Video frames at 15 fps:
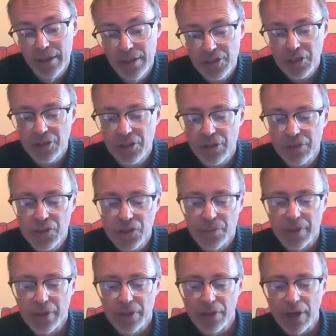She turns to
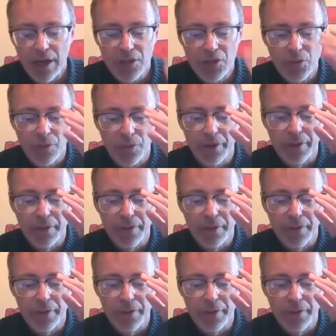me, her eyes worried.